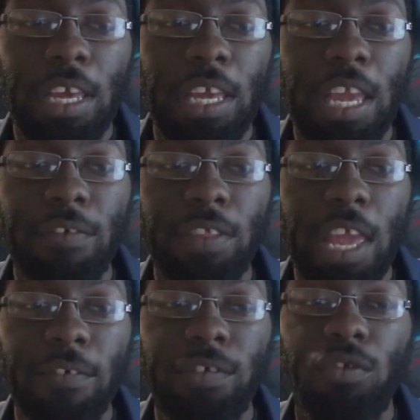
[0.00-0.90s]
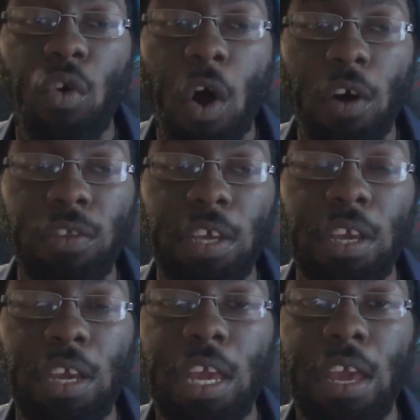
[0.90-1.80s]
even if the
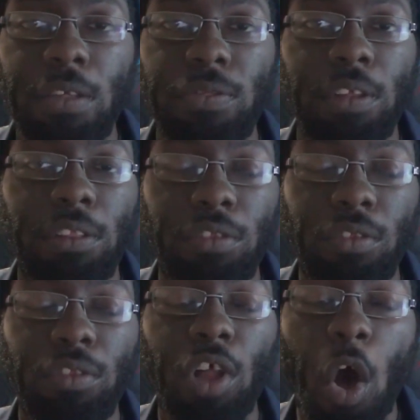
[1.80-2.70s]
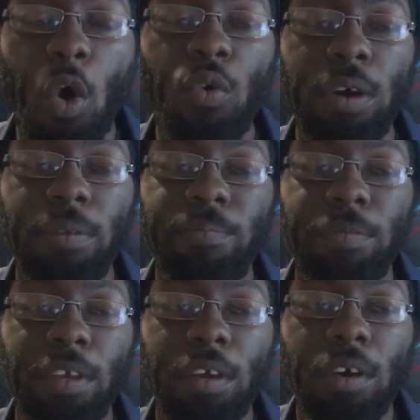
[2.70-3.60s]
quality is low
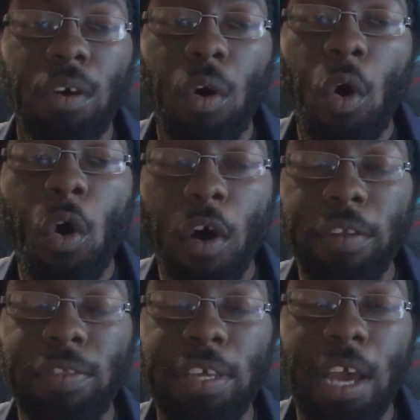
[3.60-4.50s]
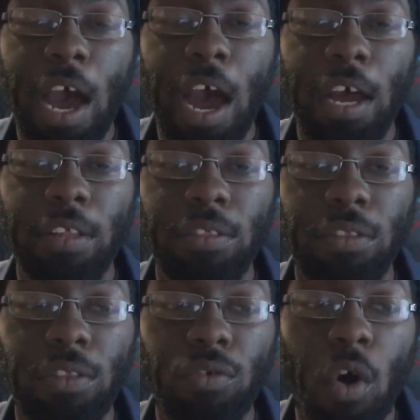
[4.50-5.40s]
or the
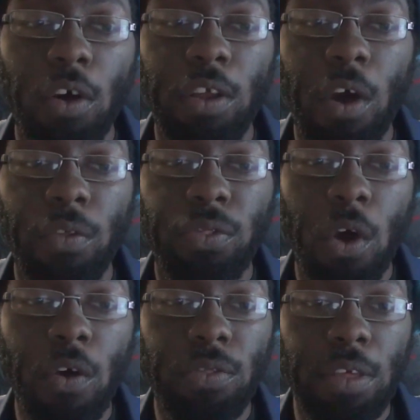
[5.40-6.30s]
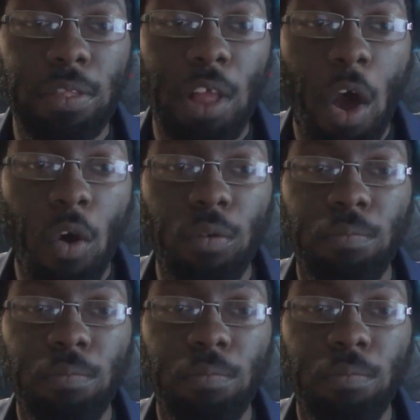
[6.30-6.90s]
quality of service is low.